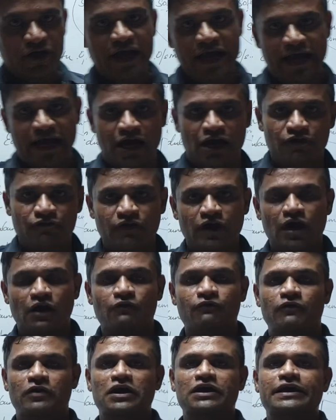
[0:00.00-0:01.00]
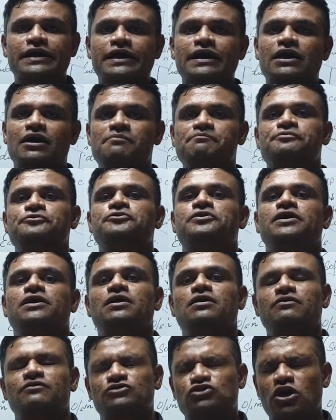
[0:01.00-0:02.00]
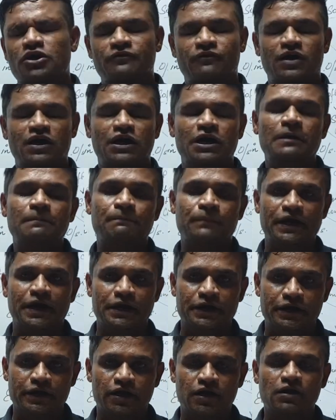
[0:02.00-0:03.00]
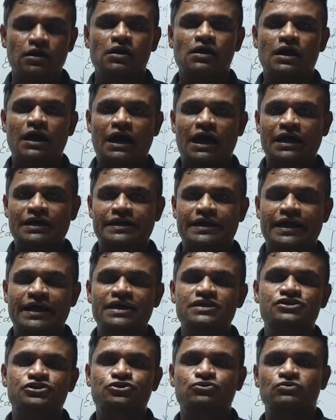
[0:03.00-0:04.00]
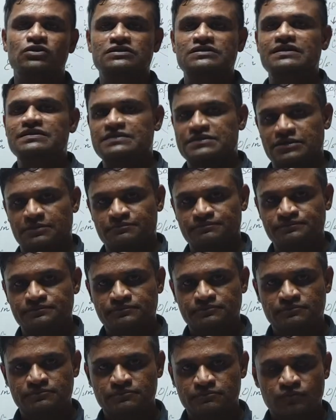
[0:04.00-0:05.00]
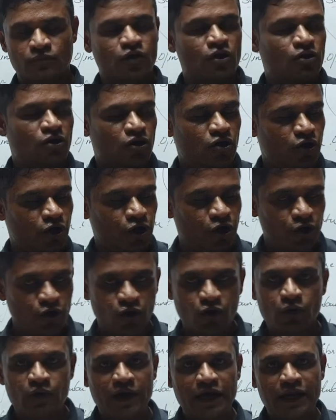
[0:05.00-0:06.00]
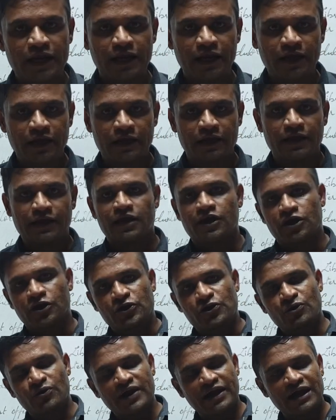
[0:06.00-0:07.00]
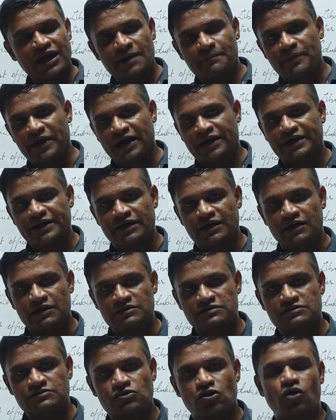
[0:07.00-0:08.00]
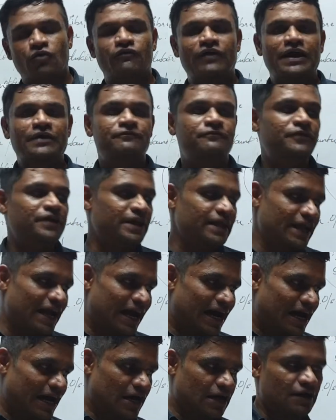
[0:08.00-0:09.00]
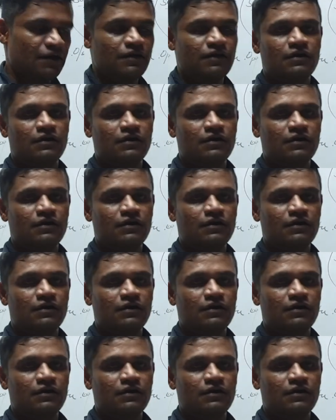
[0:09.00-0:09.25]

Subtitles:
have a working printer attached to the system. No worry, during our practicals or when we are